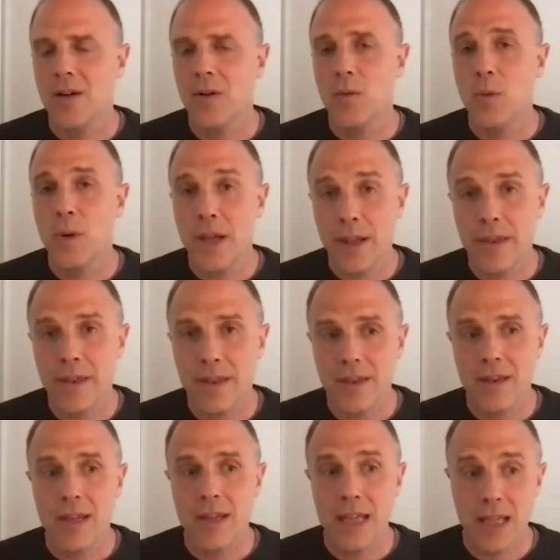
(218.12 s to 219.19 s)
with
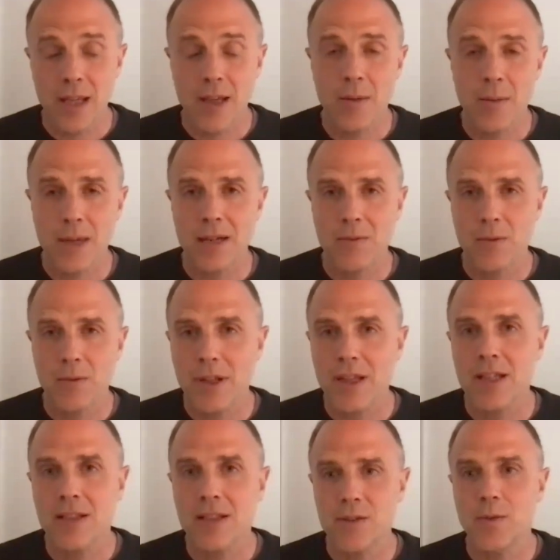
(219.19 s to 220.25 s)
him and with
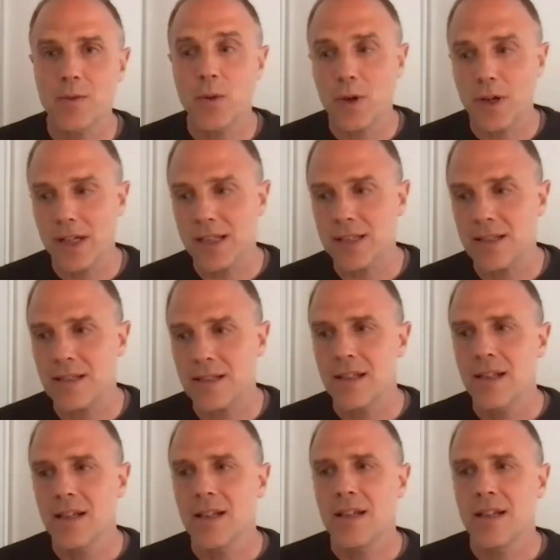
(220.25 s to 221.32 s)
his voice
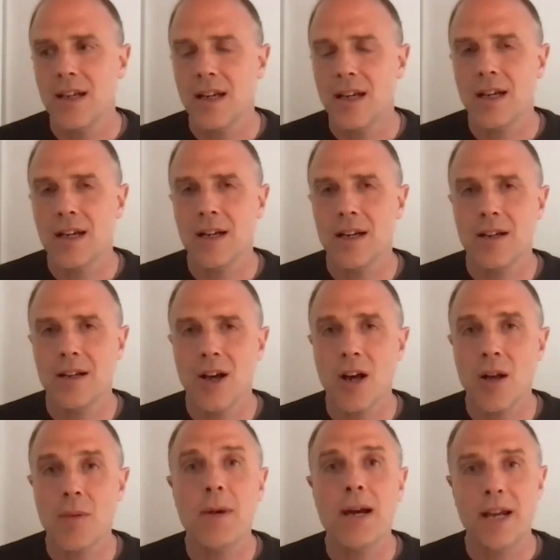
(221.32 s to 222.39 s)

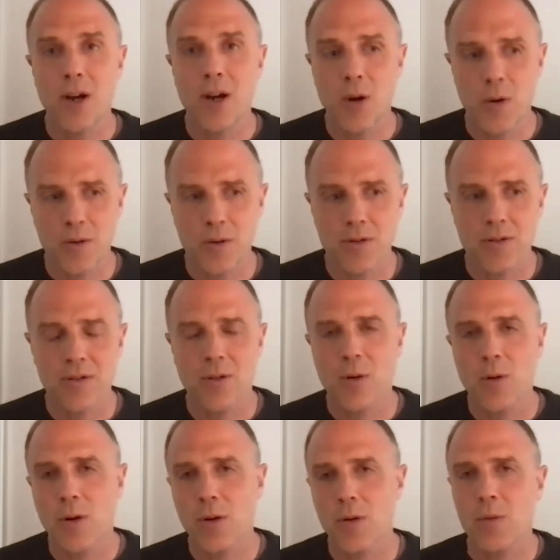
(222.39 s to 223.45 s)
on my own,
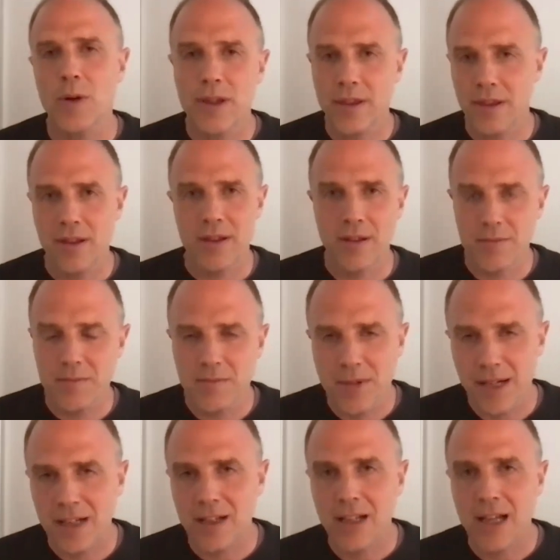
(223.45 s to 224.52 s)
or with
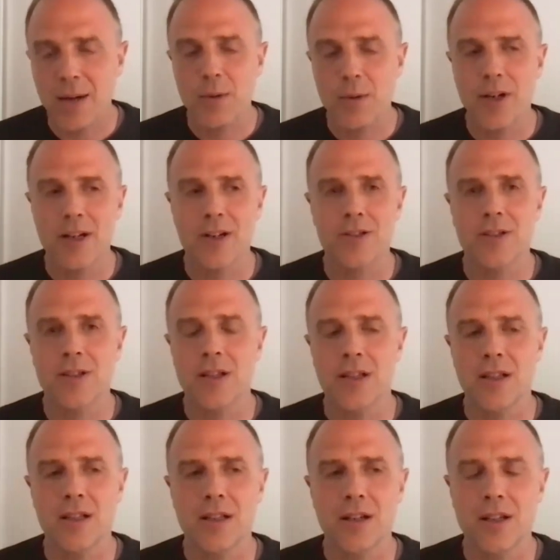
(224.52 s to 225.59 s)
my collaborators
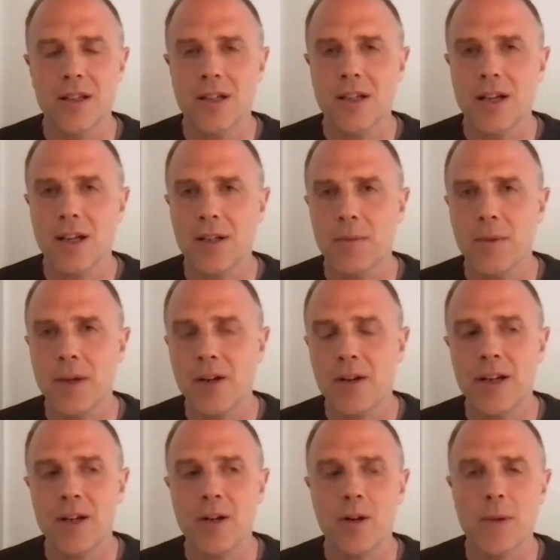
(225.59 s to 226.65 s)
on the
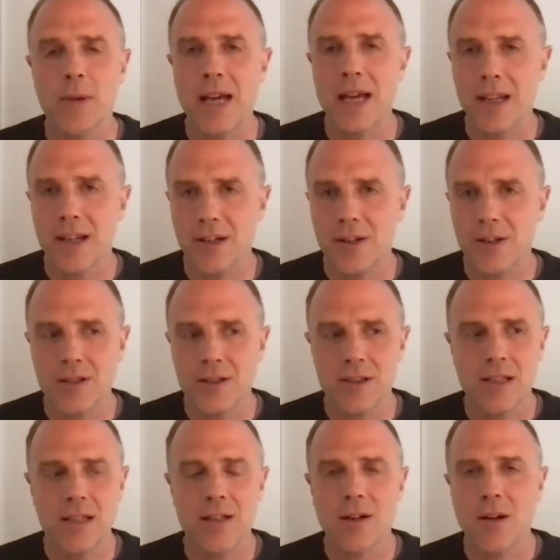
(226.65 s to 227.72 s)
documentary, or my editors
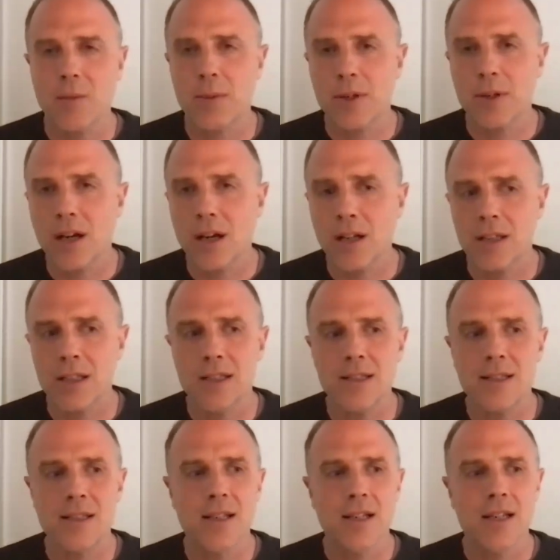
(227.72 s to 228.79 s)
at HarperCollins.